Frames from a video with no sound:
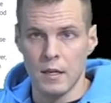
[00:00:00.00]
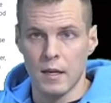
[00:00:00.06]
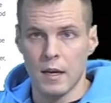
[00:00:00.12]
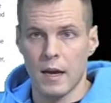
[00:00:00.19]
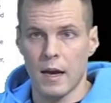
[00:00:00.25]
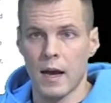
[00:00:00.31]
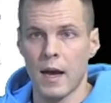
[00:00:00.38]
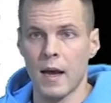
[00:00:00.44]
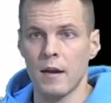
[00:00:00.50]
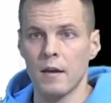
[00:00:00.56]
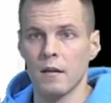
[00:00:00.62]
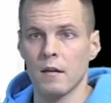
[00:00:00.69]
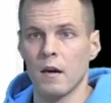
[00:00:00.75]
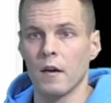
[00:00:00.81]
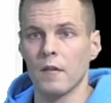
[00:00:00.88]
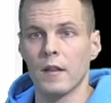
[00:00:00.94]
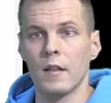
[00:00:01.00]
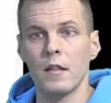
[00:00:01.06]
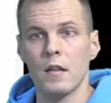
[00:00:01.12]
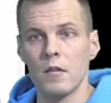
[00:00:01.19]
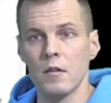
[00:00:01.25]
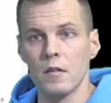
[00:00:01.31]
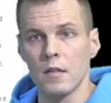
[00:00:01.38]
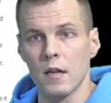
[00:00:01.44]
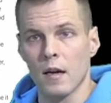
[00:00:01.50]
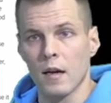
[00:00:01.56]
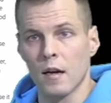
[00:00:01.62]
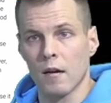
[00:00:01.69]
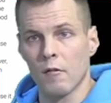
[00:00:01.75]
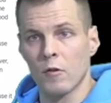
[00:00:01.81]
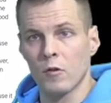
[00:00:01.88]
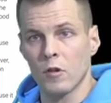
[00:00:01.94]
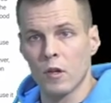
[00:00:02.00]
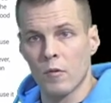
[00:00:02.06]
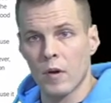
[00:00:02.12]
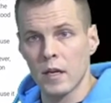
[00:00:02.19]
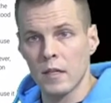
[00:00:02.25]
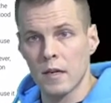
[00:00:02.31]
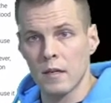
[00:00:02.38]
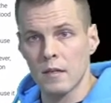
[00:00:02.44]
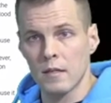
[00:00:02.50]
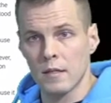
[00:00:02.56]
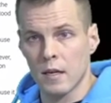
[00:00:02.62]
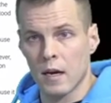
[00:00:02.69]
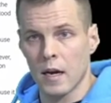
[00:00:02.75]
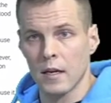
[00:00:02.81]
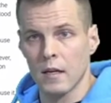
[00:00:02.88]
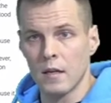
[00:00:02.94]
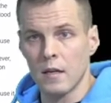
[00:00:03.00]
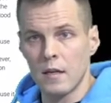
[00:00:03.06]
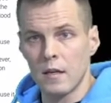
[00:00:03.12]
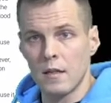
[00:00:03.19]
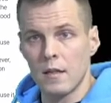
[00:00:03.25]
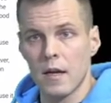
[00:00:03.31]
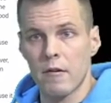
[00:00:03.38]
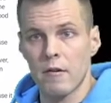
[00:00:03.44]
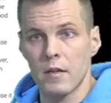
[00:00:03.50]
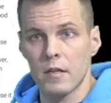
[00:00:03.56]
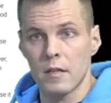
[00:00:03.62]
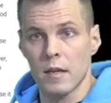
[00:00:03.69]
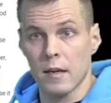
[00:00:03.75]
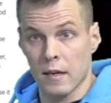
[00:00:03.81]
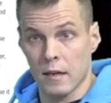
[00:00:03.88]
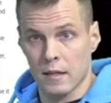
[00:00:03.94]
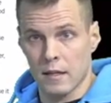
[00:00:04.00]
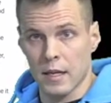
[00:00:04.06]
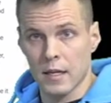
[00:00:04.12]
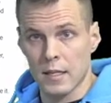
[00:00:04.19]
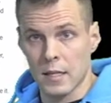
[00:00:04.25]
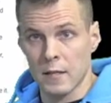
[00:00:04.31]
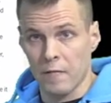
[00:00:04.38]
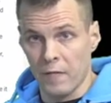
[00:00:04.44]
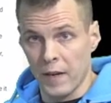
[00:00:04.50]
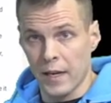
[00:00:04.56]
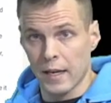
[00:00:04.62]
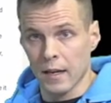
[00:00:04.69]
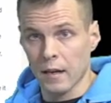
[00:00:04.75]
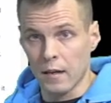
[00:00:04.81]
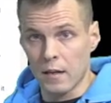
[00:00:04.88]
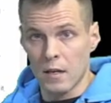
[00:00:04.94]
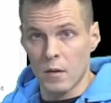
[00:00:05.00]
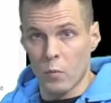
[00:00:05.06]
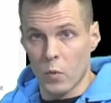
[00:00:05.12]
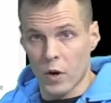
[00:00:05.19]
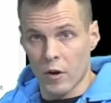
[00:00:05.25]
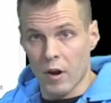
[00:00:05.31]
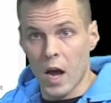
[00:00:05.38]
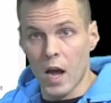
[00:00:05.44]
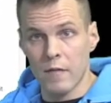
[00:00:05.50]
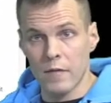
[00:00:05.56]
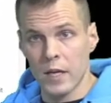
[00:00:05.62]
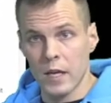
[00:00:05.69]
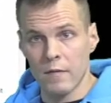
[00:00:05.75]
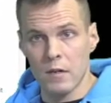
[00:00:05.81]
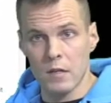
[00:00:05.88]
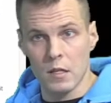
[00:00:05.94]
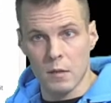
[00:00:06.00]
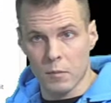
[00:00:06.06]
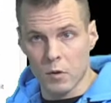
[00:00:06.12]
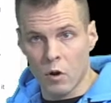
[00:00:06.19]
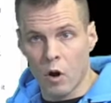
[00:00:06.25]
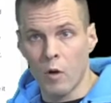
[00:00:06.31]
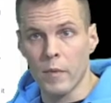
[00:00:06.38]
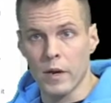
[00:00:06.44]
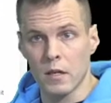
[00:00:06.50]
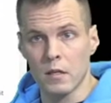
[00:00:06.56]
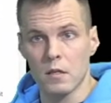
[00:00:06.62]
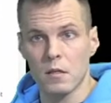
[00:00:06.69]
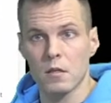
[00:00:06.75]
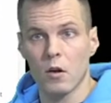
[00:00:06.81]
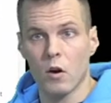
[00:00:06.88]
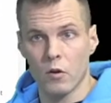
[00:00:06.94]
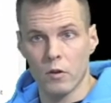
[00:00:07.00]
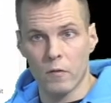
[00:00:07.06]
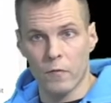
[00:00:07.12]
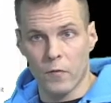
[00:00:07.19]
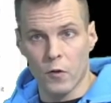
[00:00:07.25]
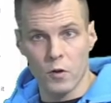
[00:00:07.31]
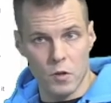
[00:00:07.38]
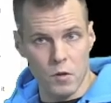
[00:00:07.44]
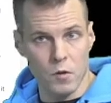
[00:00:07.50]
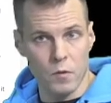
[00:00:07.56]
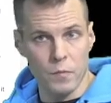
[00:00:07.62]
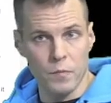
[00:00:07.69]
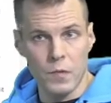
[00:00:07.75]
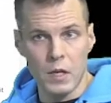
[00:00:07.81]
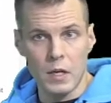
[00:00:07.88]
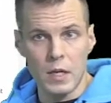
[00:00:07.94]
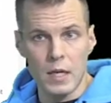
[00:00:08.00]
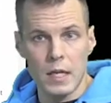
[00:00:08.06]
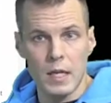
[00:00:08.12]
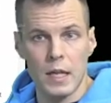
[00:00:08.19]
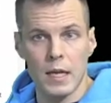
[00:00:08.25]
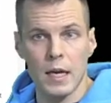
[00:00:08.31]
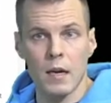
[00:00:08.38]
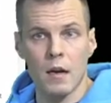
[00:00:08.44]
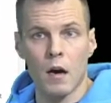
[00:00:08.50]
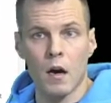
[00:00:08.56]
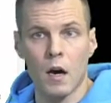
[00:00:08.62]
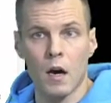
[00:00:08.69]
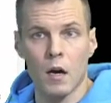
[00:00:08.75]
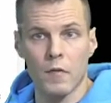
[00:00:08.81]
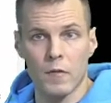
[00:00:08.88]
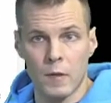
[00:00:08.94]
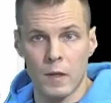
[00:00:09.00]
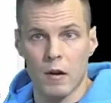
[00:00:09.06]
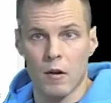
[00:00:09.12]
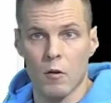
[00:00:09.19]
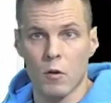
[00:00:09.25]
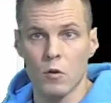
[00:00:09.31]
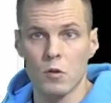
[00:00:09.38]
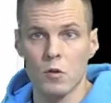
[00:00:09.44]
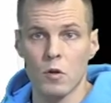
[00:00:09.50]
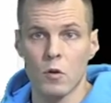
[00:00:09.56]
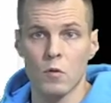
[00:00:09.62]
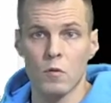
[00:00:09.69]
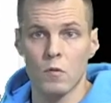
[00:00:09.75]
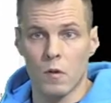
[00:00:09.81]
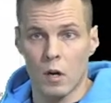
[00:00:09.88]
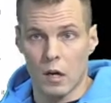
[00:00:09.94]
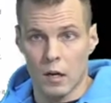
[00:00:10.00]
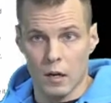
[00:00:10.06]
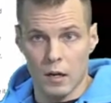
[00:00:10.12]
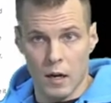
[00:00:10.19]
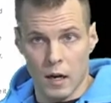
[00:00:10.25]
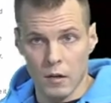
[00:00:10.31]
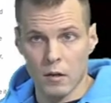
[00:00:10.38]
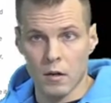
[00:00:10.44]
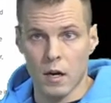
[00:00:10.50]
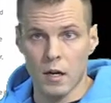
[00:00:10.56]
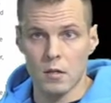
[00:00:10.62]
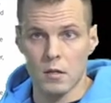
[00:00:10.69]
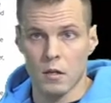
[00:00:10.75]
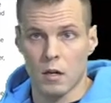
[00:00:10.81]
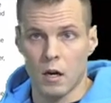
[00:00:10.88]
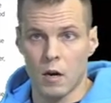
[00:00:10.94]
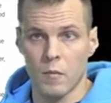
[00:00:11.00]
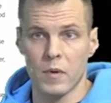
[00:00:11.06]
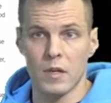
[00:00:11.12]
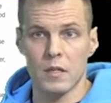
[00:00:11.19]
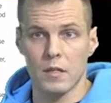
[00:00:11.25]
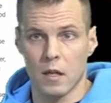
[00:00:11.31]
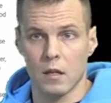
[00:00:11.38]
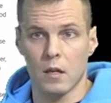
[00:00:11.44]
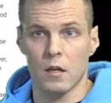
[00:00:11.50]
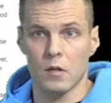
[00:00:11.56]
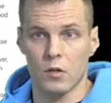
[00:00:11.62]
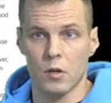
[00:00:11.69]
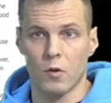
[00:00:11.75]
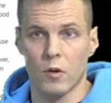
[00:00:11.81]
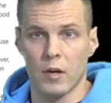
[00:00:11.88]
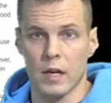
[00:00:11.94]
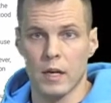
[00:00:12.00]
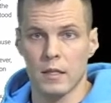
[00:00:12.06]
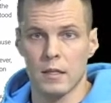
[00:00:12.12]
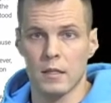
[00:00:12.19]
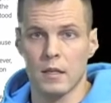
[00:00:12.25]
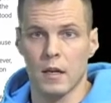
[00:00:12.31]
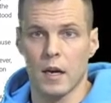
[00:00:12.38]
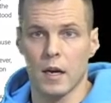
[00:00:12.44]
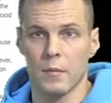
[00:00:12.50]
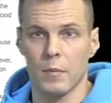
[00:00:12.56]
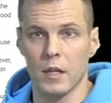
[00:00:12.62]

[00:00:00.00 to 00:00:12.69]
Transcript: And then there is, on the right hand side, there is a text field where I have given some comments for you. Then there are also other kinds of comments that I'll show on next slide.